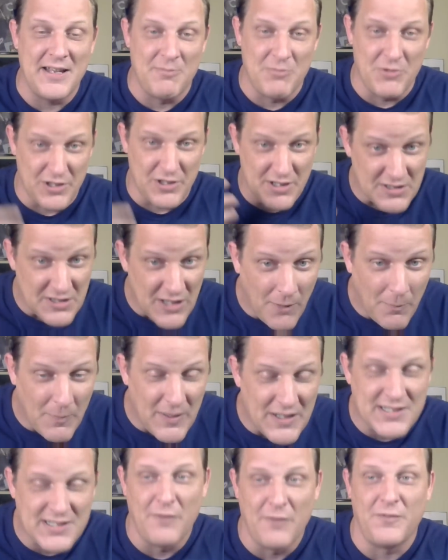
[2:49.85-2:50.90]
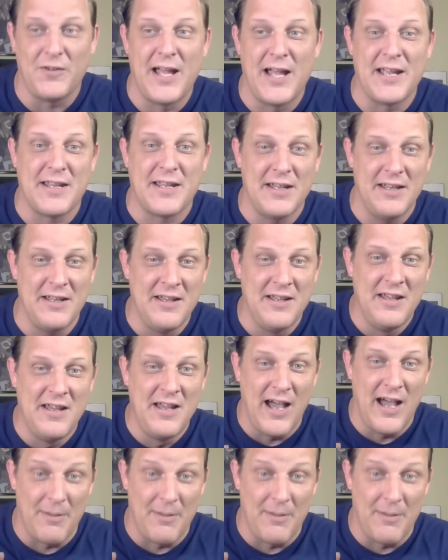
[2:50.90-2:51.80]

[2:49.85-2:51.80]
I'm going to conduct myself like it.